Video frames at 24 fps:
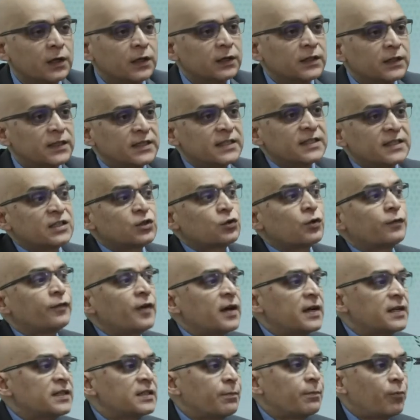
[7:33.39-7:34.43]
This is
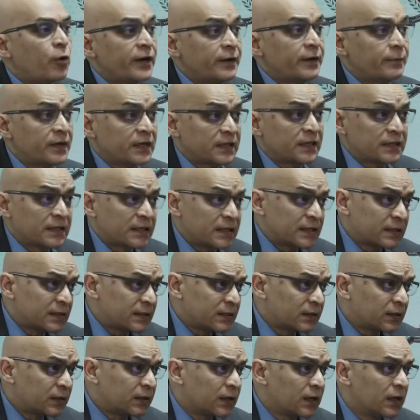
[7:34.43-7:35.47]
insofar as appointment is
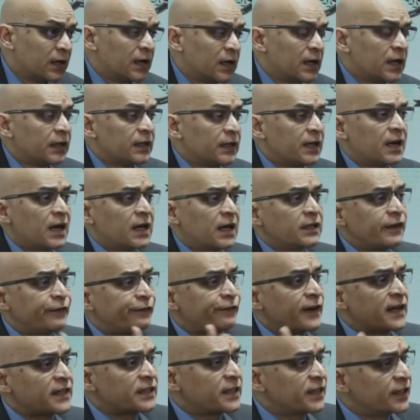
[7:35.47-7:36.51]
concerned. There are other
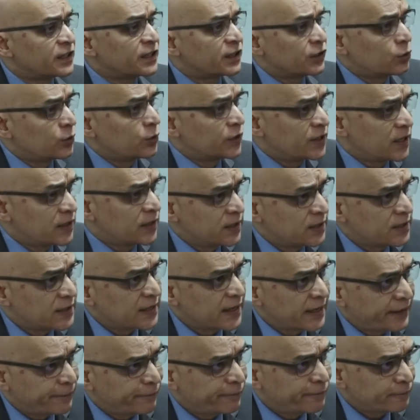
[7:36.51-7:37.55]
facets to a judge's
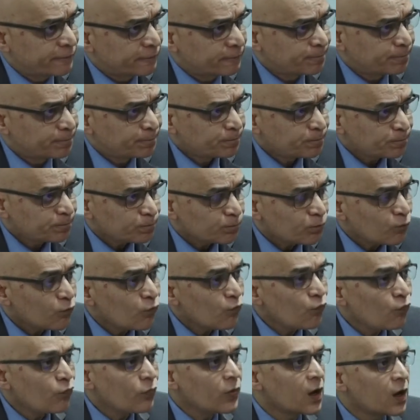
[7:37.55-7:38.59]
life,
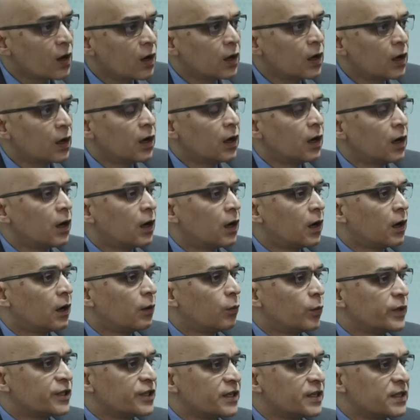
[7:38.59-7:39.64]
uh,
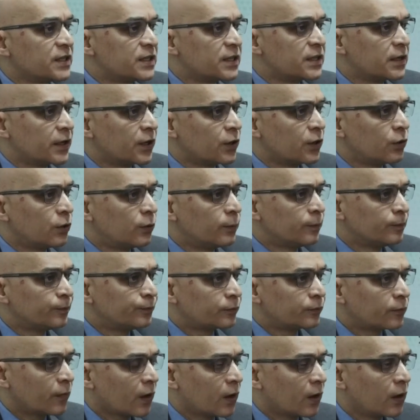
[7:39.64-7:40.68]
which is, uh, you know,
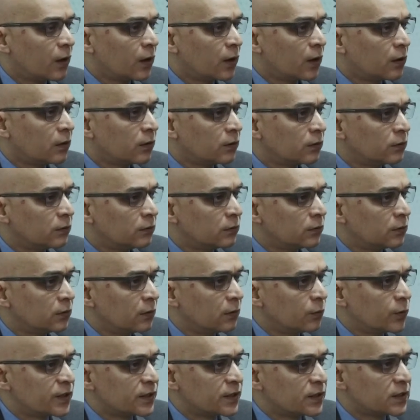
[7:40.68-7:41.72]
uh,
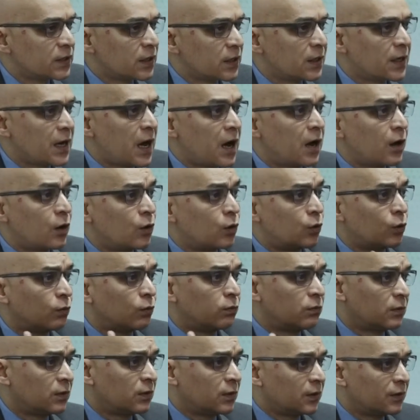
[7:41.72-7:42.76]
which is now
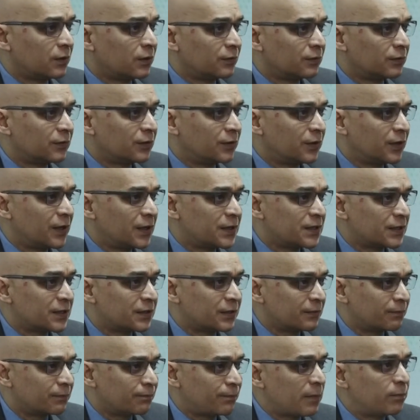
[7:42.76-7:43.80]
uh, it's
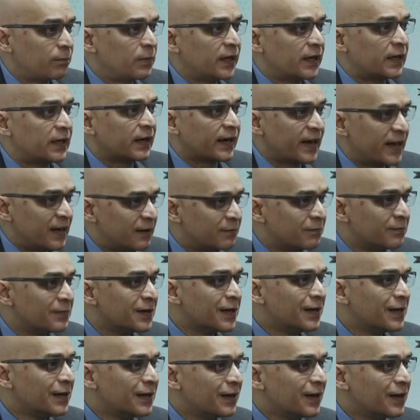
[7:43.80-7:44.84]
in public realm
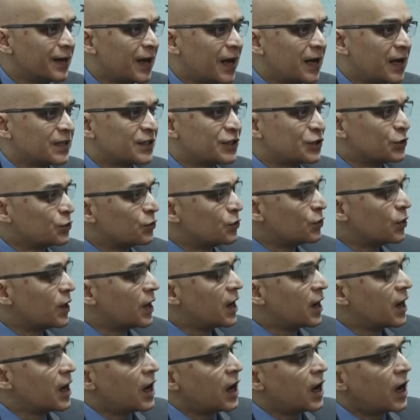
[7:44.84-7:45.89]
as to
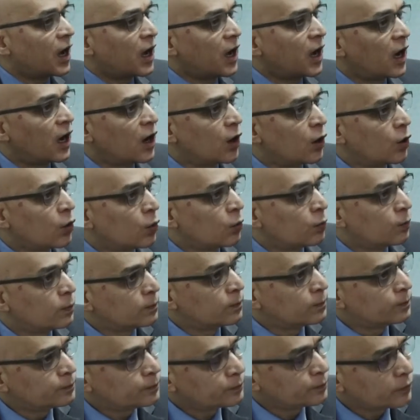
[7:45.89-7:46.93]
how,
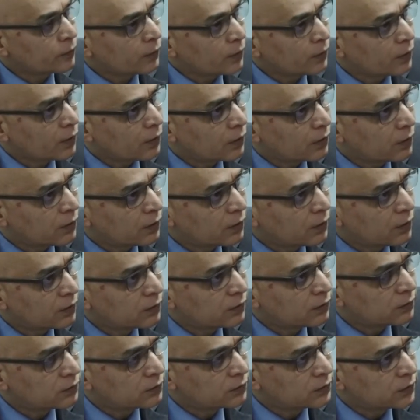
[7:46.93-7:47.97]
uh,
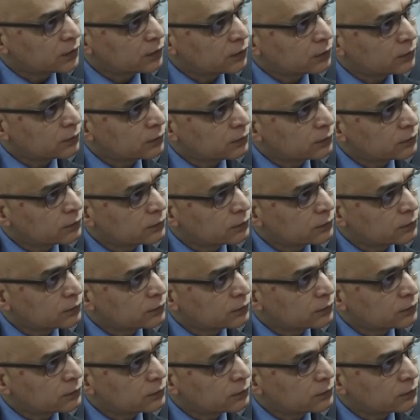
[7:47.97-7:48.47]
you know,